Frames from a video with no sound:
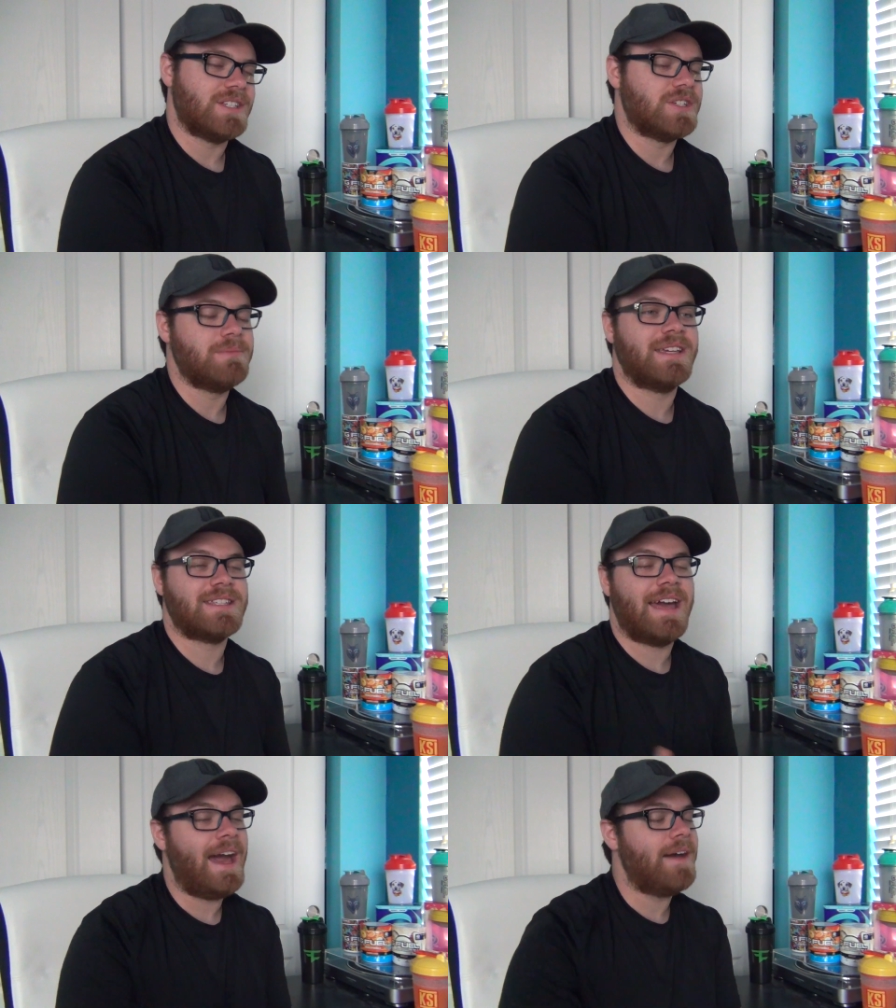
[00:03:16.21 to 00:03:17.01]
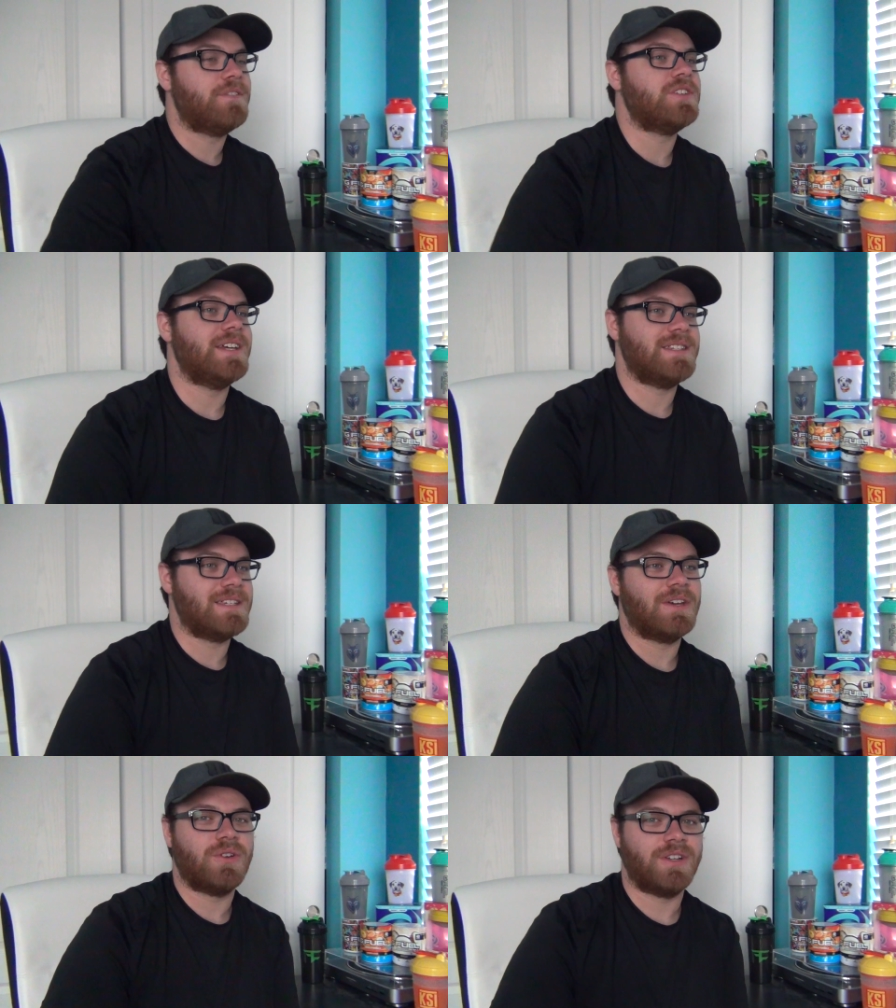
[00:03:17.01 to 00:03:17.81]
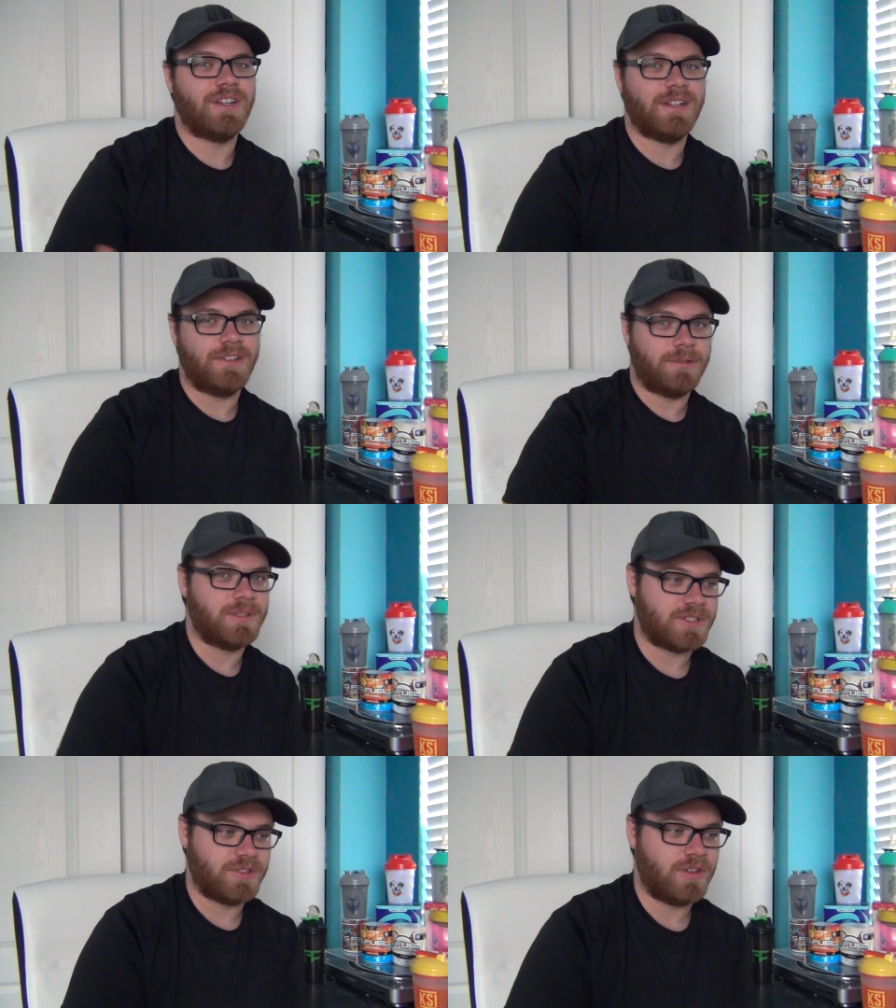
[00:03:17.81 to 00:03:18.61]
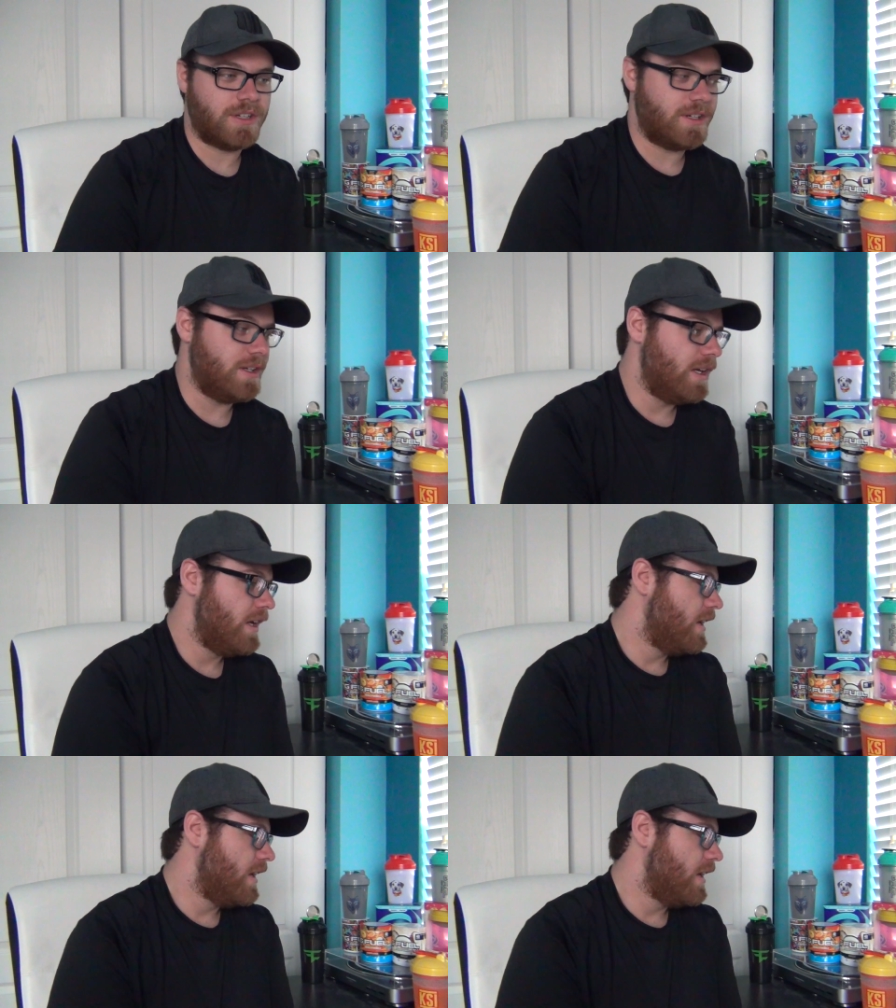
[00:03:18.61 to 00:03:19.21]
It just makes the aftertaste of coconut a little bit stronger.